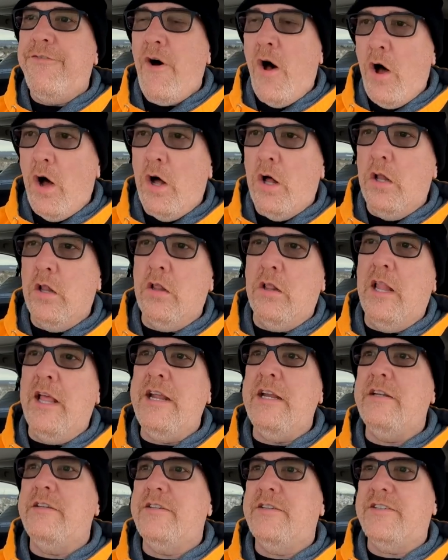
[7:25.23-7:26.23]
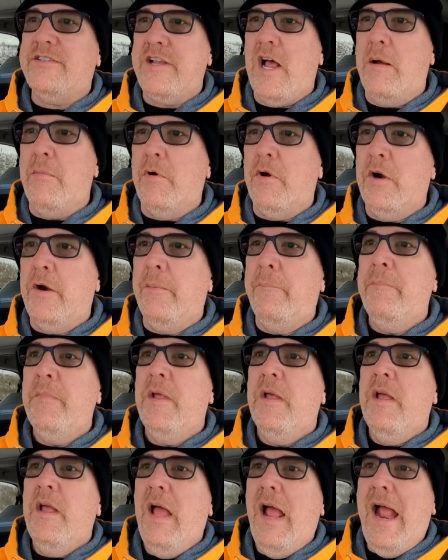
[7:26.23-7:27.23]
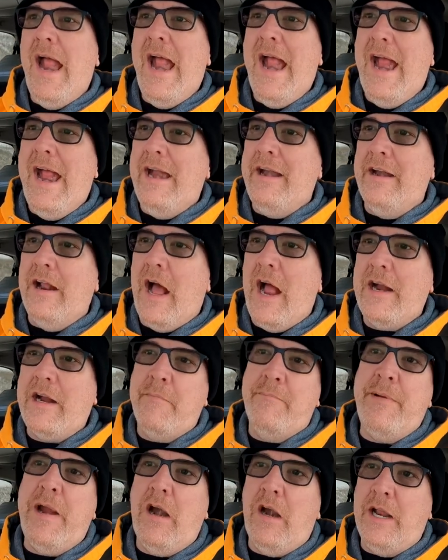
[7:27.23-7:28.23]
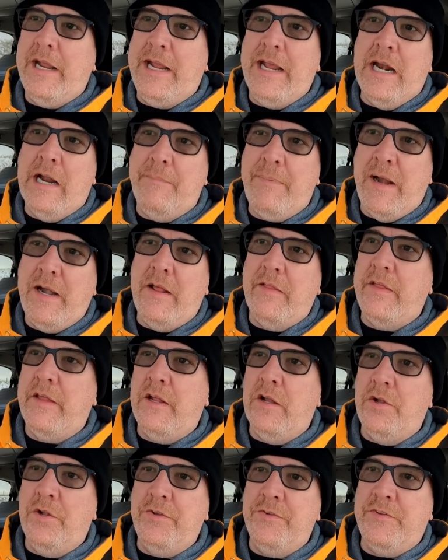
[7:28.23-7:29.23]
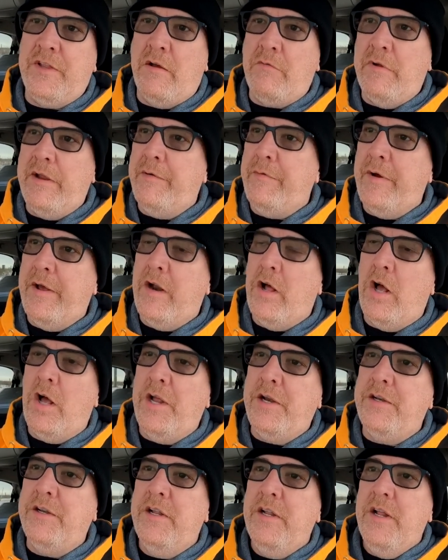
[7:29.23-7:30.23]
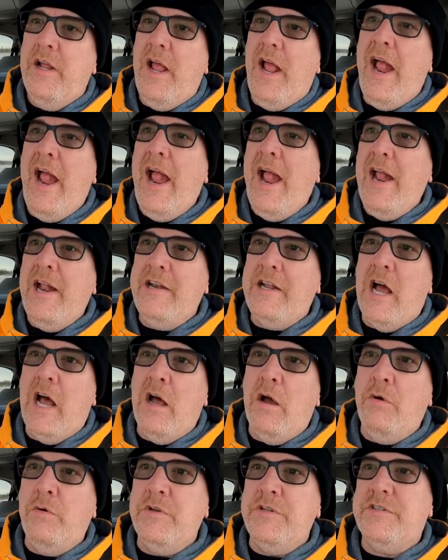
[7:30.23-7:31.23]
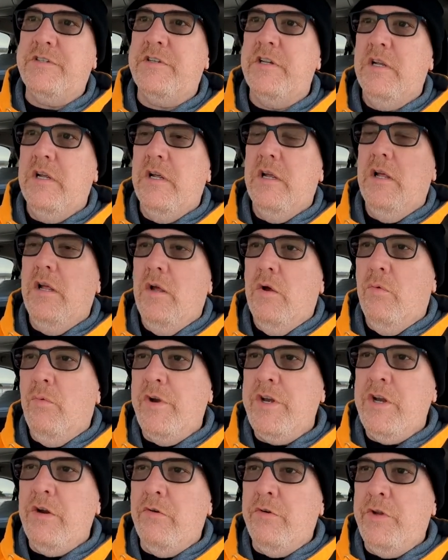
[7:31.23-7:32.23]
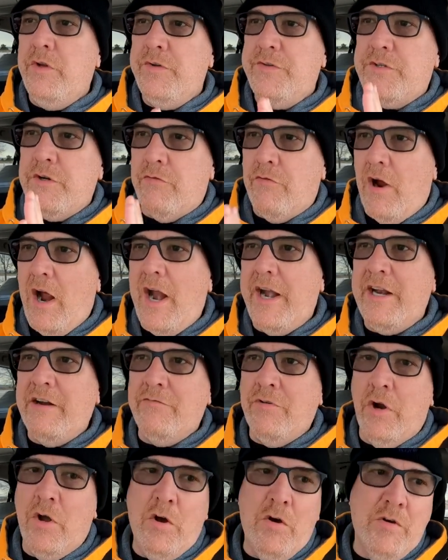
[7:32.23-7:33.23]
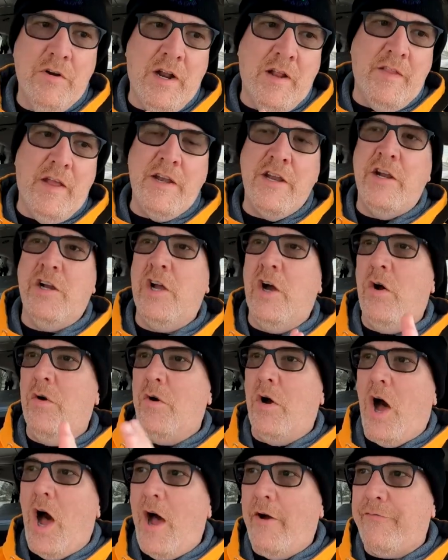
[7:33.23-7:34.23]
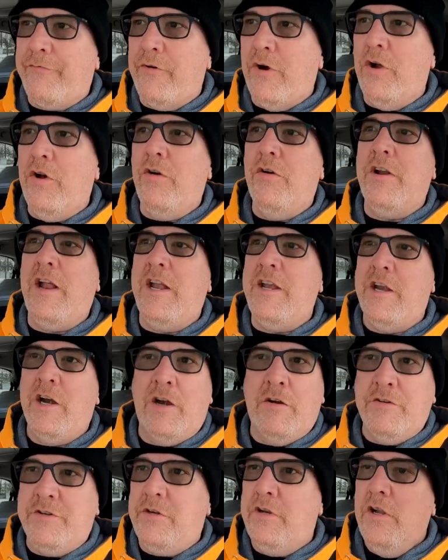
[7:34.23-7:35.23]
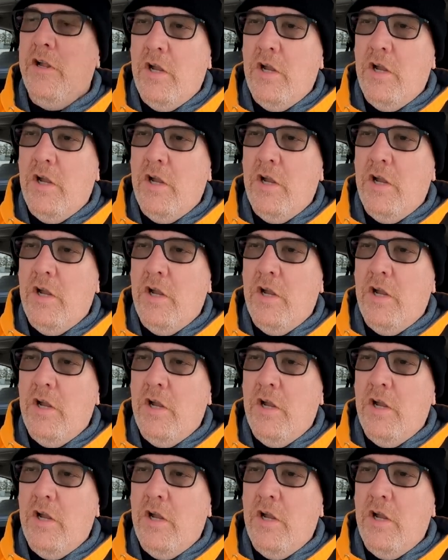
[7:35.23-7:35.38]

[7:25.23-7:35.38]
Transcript: fall, late summer, and I could barely get up any of the hills that we went on. And it was, when you're used to riding road and then you go off road and you're